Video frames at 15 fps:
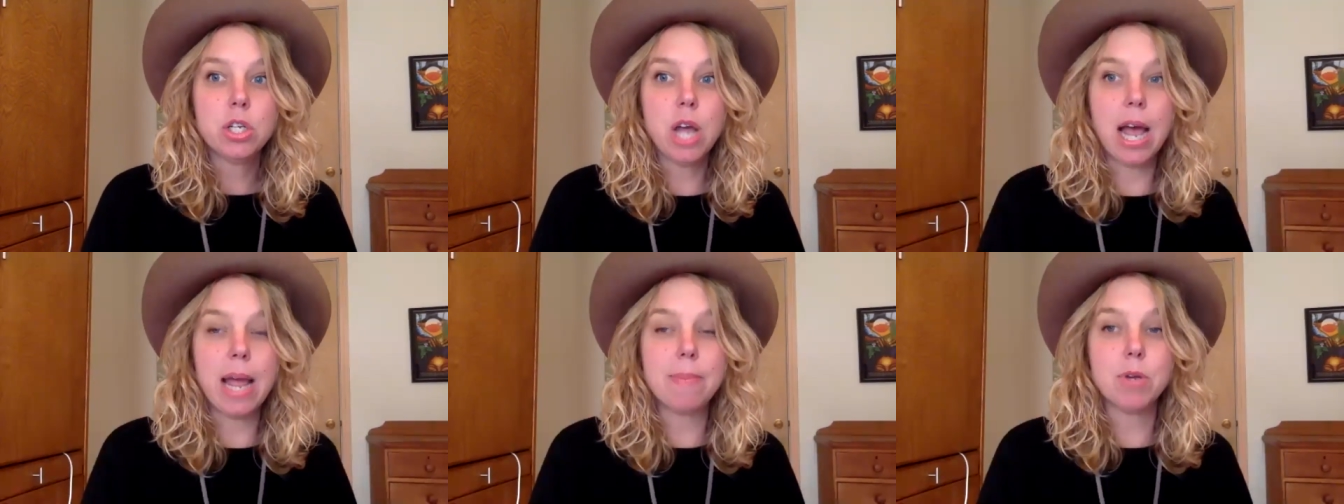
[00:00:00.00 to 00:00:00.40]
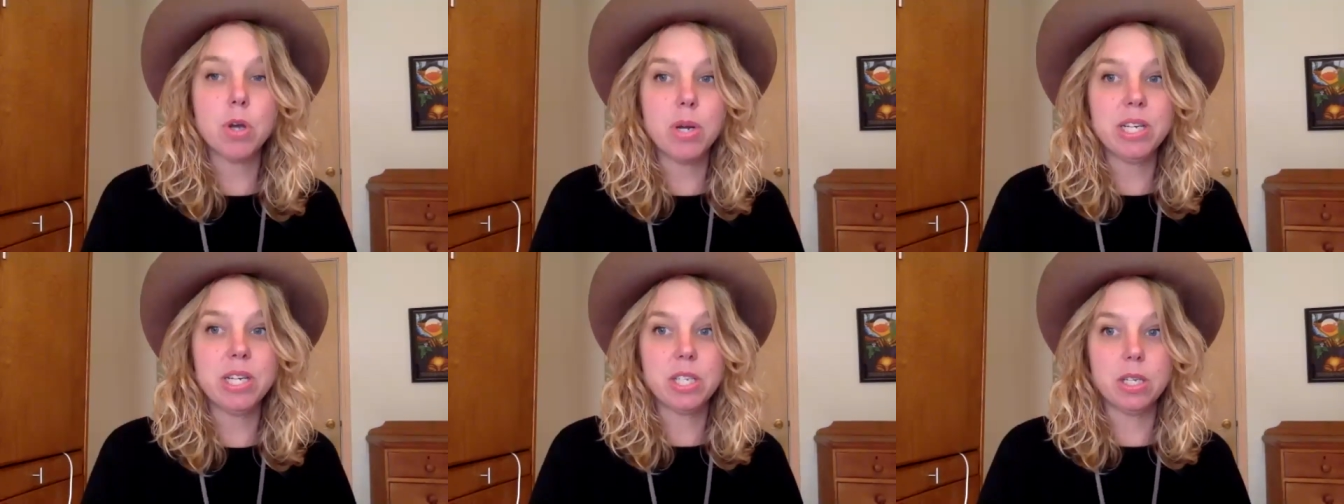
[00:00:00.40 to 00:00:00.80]
I'm
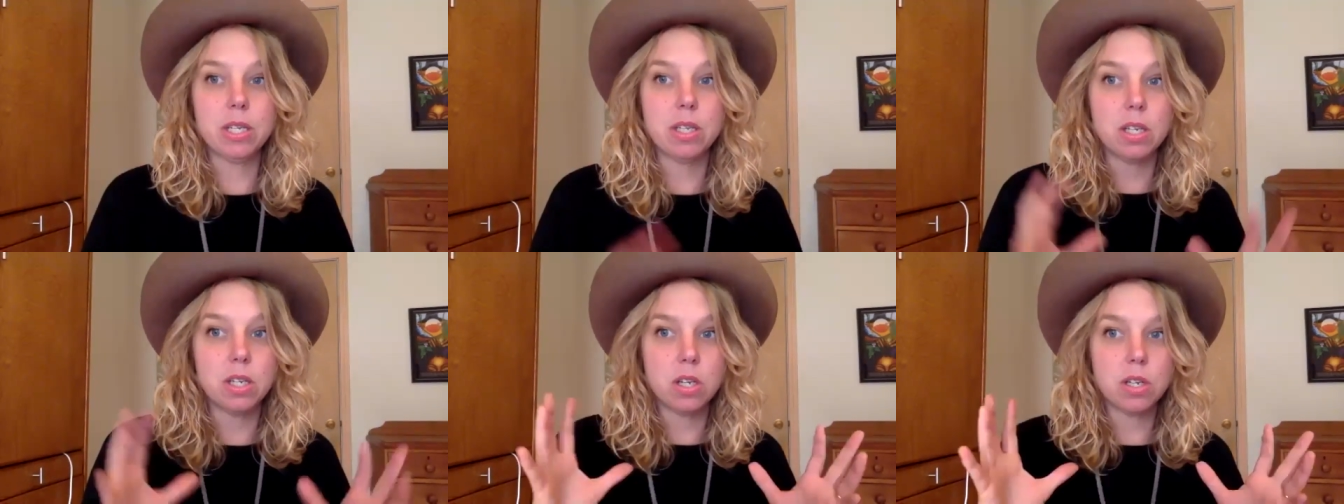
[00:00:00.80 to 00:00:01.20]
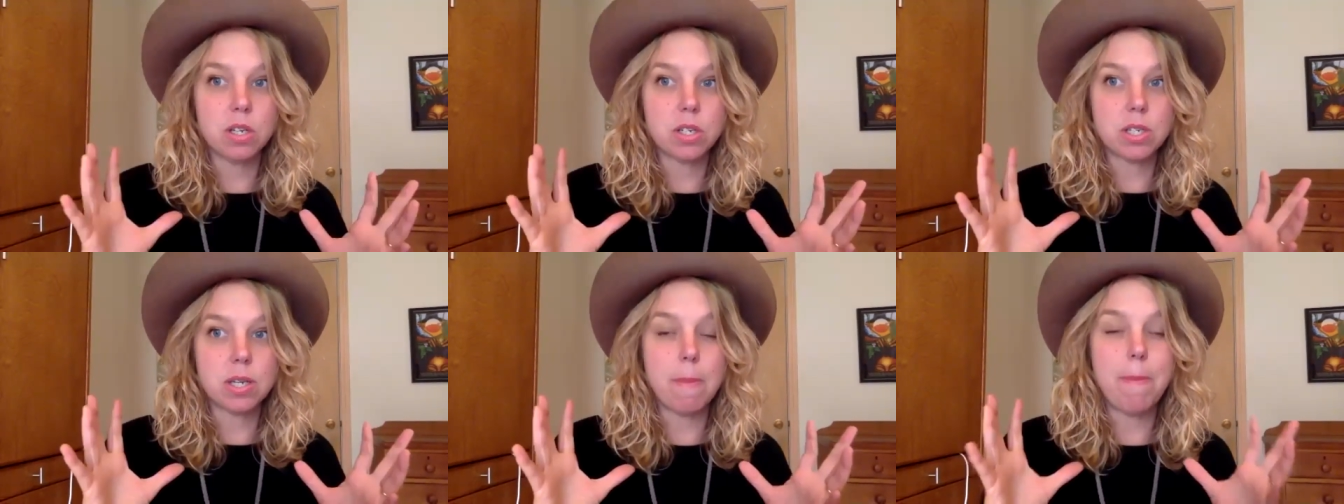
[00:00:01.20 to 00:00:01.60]
going to
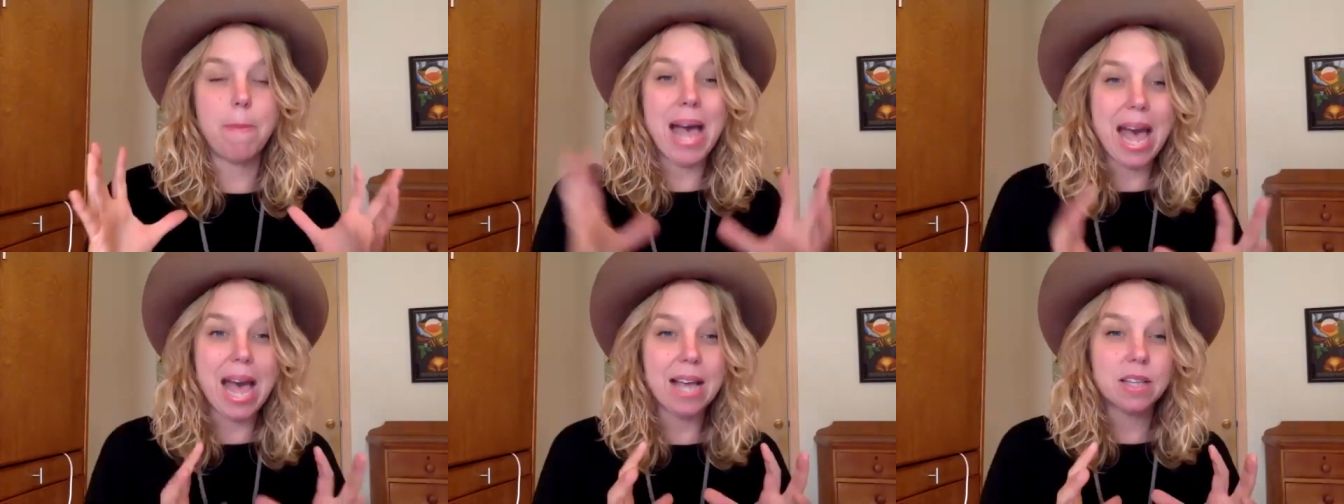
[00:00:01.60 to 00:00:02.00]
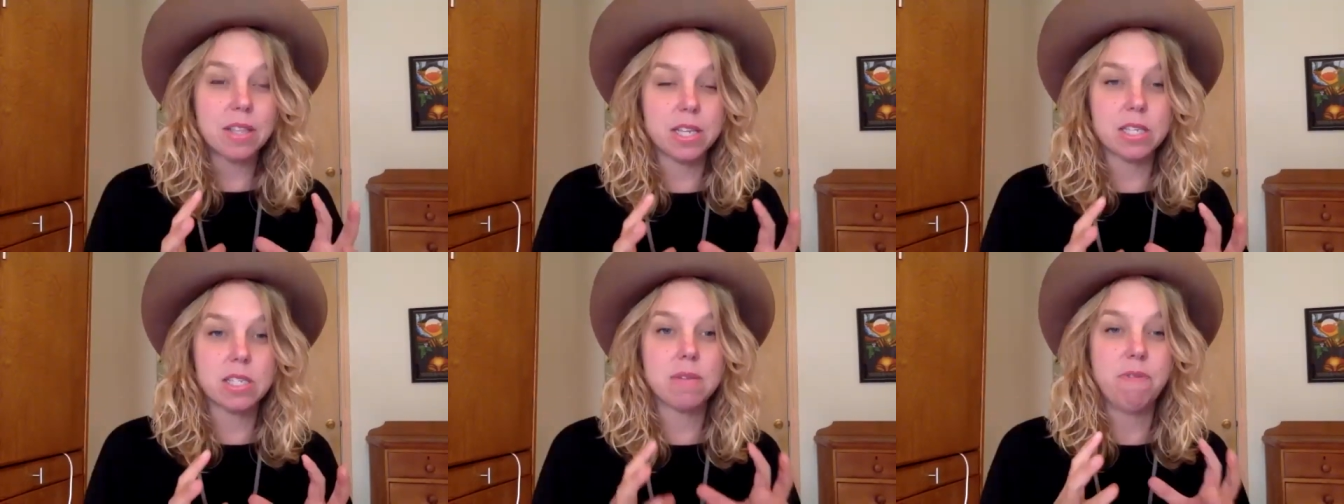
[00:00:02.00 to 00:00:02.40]
to pack
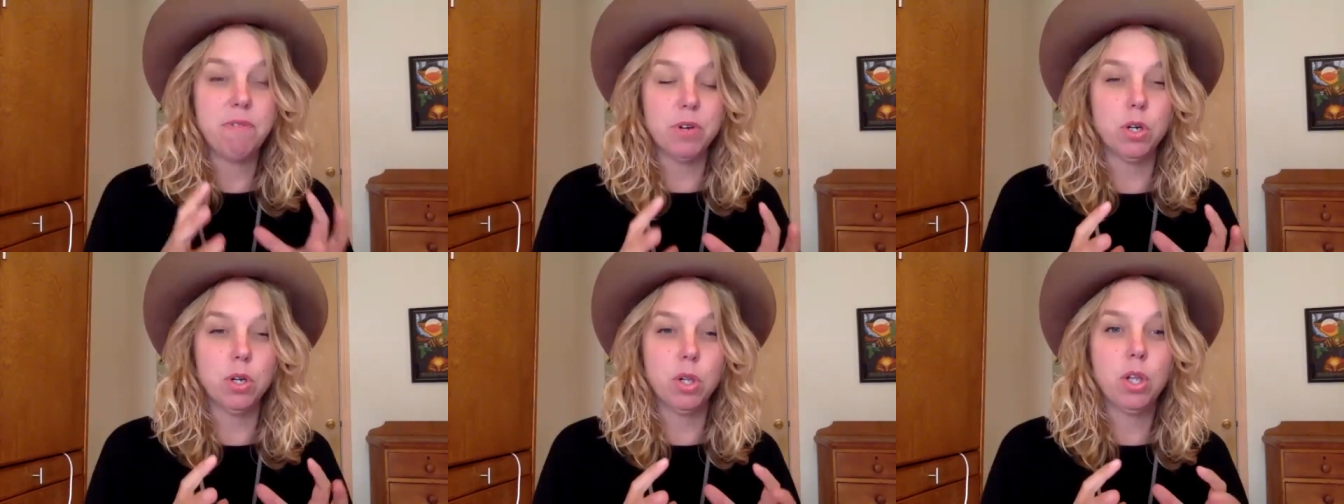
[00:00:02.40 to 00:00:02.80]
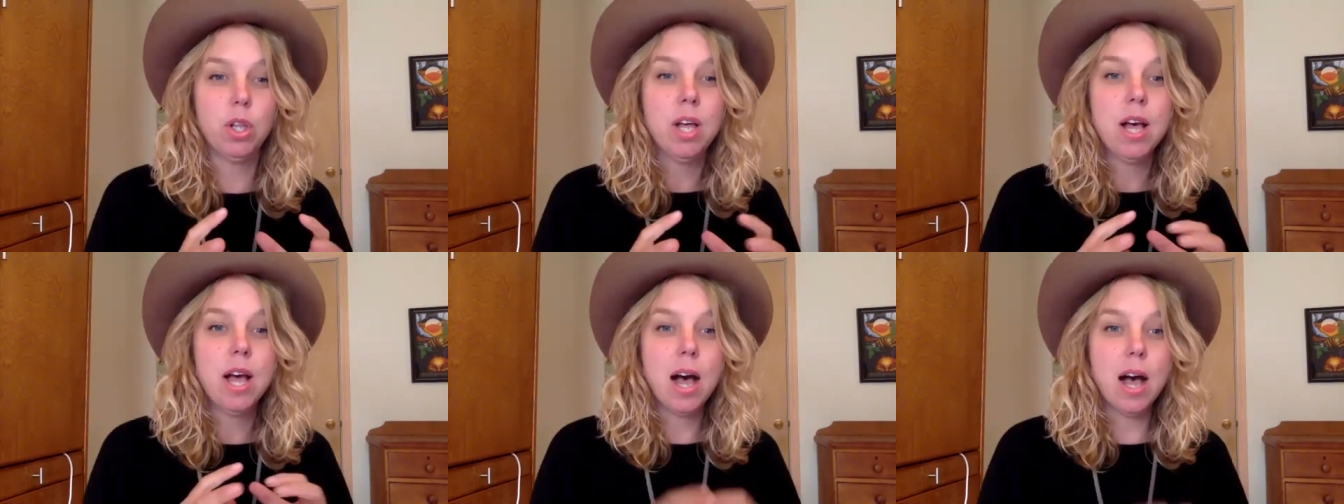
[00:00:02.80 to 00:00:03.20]
this
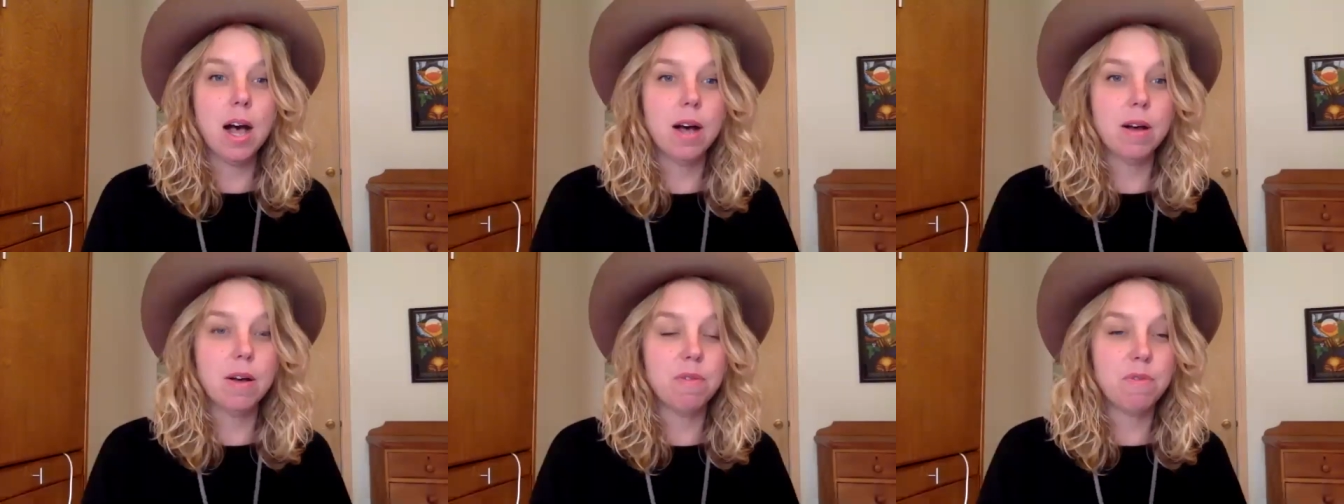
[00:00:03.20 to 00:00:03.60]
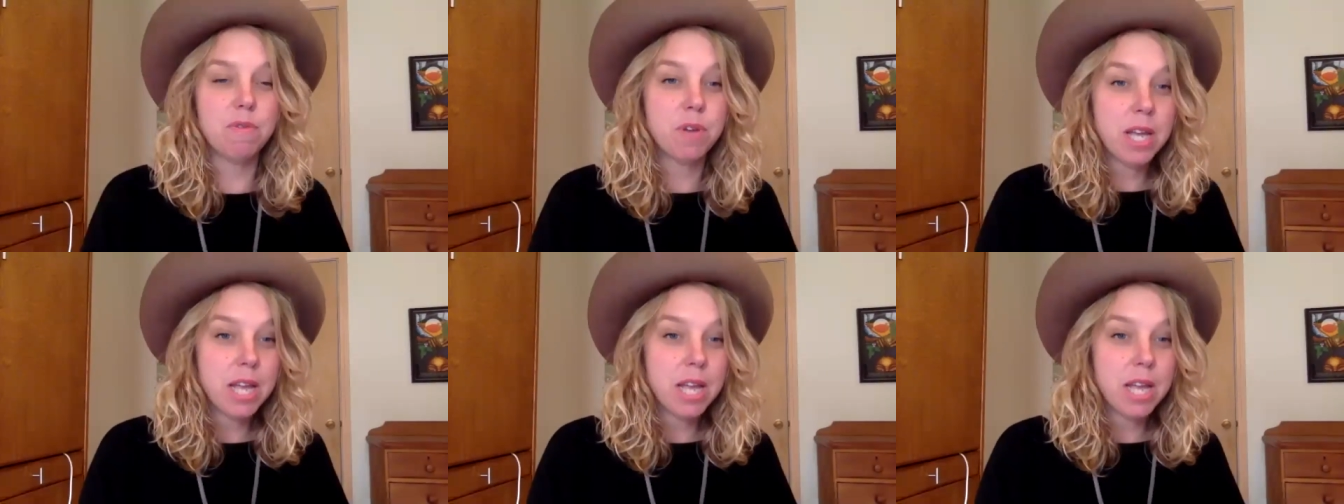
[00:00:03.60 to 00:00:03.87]
full of